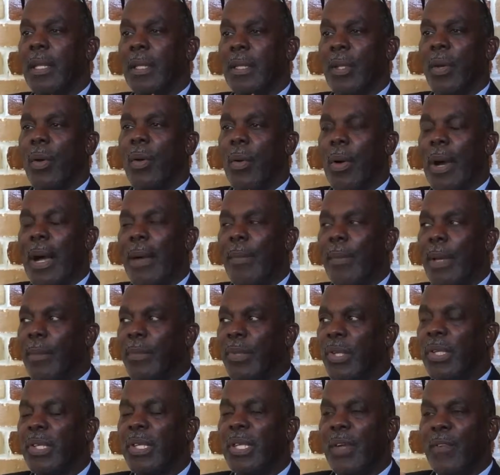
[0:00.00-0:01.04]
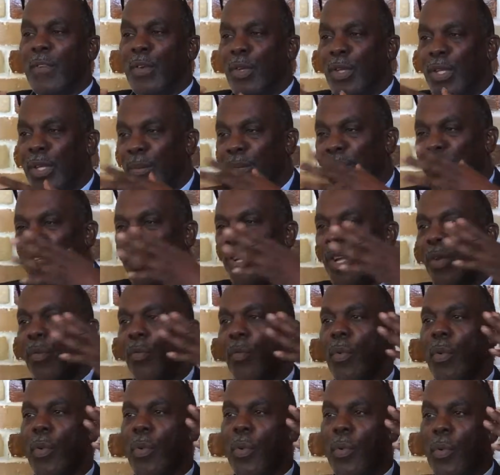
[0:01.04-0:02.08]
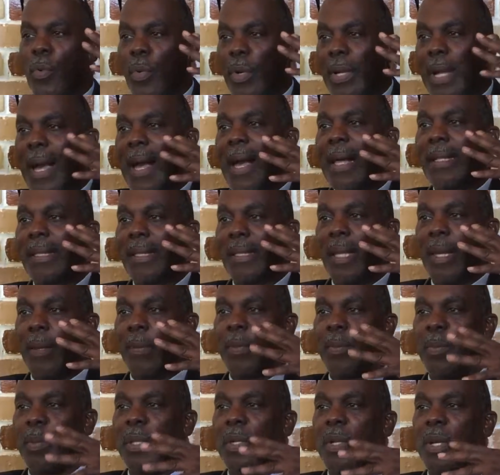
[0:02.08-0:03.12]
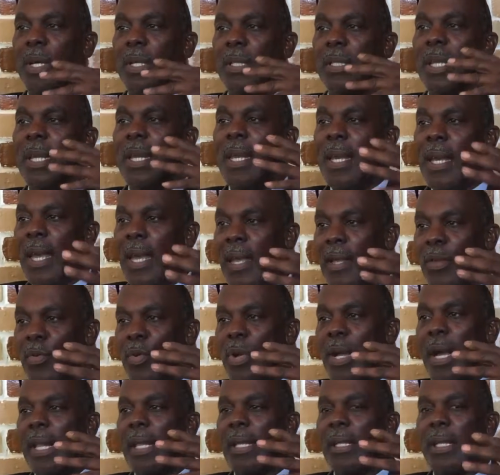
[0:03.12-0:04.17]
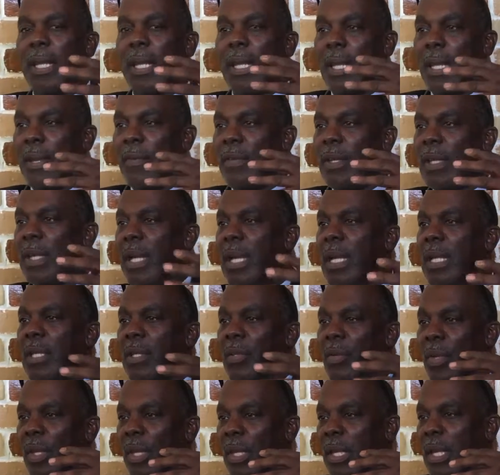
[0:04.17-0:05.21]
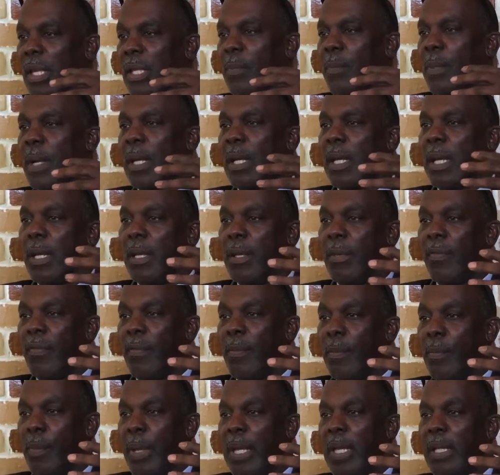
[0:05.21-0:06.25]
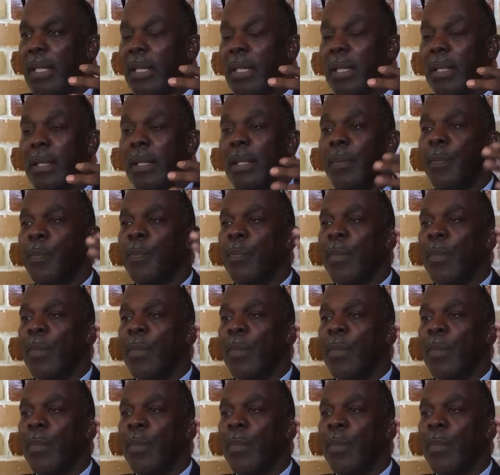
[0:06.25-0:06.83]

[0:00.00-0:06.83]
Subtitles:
So I'm just giving you some general concepts, because you got to take every case on a case-by-case basis,